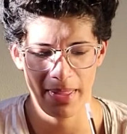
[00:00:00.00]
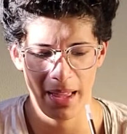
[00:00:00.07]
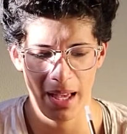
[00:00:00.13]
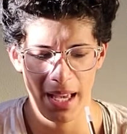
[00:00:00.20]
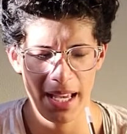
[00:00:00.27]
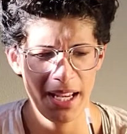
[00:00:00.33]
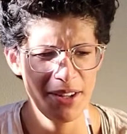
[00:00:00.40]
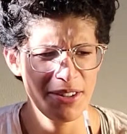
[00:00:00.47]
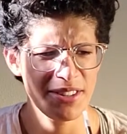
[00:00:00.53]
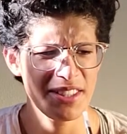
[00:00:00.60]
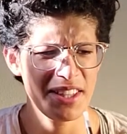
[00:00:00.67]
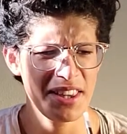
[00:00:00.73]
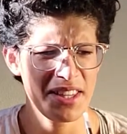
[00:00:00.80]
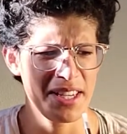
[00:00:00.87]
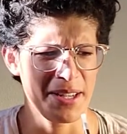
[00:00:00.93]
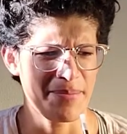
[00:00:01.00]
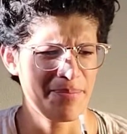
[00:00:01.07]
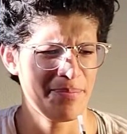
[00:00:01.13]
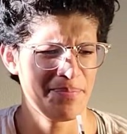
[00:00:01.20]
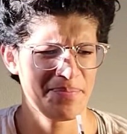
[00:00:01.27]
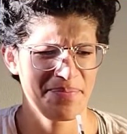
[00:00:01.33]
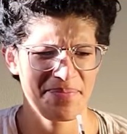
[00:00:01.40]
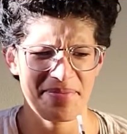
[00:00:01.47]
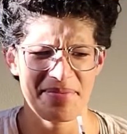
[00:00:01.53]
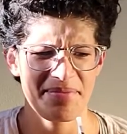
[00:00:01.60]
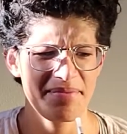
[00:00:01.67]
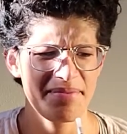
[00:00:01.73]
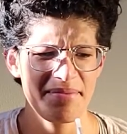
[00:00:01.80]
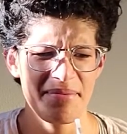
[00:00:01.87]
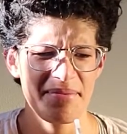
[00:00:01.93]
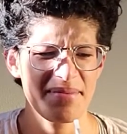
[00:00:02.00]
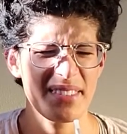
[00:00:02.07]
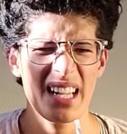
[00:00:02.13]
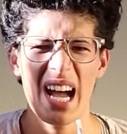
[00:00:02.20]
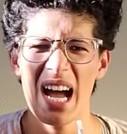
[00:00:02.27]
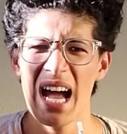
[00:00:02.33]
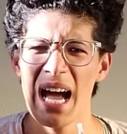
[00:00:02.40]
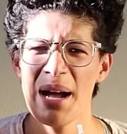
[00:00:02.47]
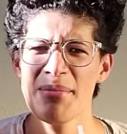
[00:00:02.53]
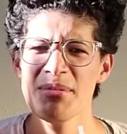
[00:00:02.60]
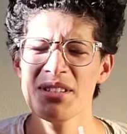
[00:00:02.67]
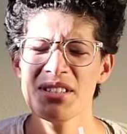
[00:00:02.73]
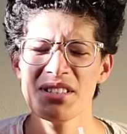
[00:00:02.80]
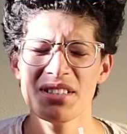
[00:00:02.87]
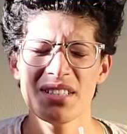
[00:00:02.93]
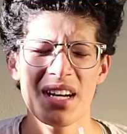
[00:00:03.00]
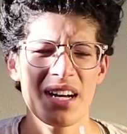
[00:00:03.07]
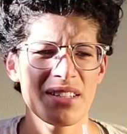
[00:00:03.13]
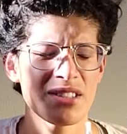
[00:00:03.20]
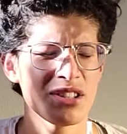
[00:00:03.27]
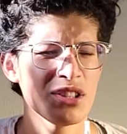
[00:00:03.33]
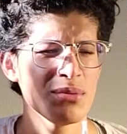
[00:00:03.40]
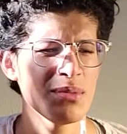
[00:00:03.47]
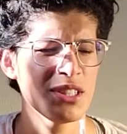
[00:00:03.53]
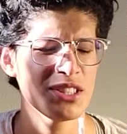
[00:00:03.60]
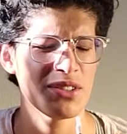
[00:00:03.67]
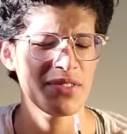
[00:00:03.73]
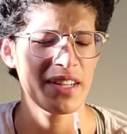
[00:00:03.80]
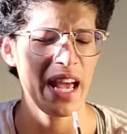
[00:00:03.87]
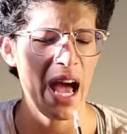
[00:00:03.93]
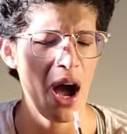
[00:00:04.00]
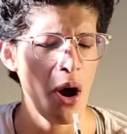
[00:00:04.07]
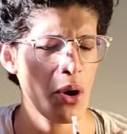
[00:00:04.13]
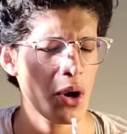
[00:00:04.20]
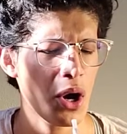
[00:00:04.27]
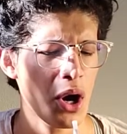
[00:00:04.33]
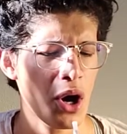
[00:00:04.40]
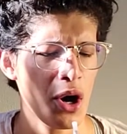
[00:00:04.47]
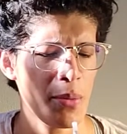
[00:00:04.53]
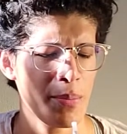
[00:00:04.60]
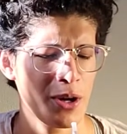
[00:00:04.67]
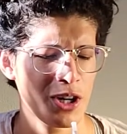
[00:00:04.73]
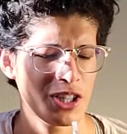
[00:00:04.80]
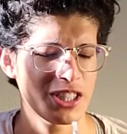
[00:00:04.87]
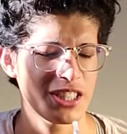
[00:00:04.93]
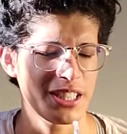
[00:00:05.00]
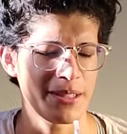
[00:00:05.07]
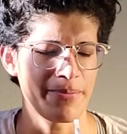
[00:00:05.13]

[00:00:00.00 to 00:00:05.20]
Here's the thing. I'm just not too much of an alcohol person.